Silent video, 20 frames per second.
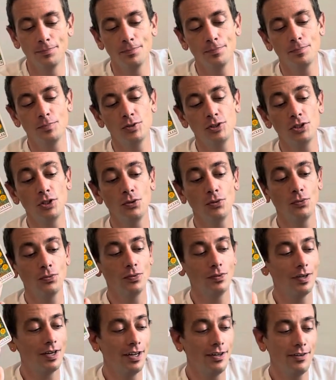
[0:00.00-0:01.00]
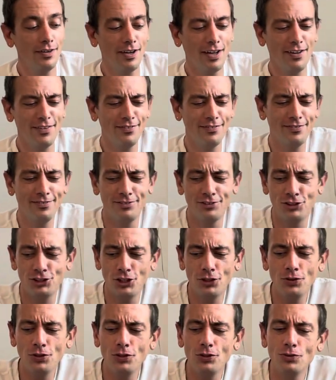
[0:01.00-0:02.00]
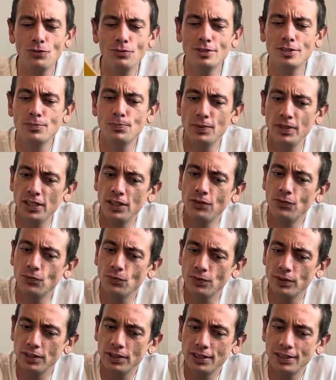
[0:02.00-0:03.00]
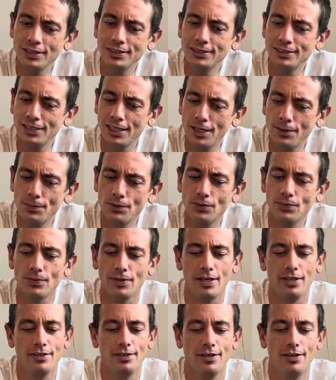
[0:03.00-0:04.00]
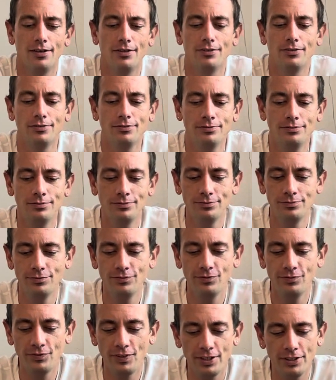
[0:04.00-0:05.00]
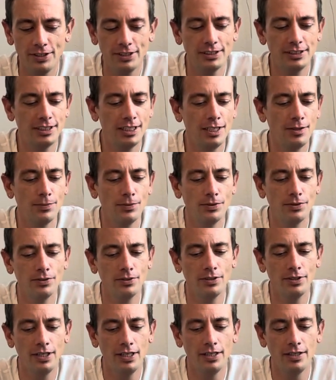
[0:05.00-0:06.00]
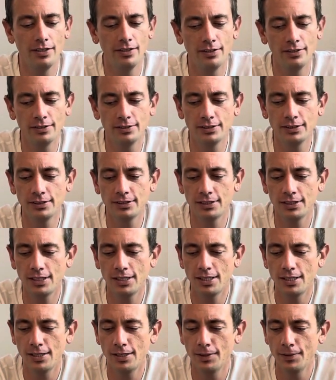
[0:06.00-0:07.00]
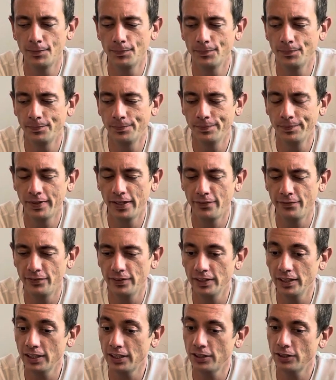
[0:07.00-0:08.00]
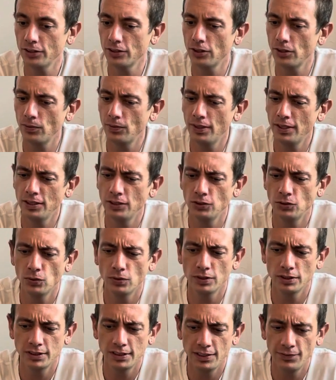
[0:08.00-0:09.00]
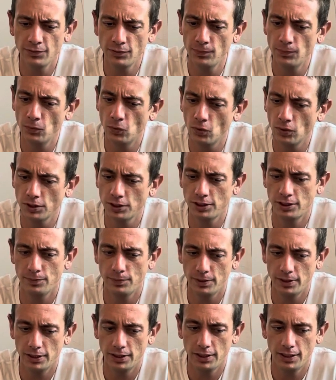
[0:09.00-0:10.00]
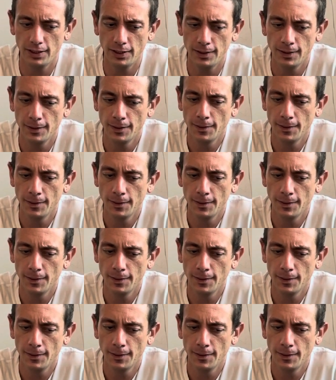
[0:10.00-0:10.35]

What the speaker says: So I show you as being really stable right now. Very stable, and I feel like you're going towards even more stability.